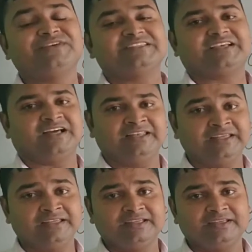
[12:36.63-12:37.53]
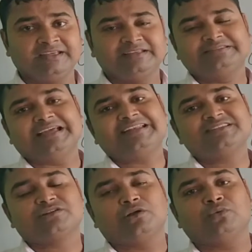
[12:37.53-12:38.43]
physically. That
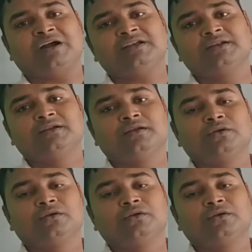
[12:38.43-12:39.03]
is called what?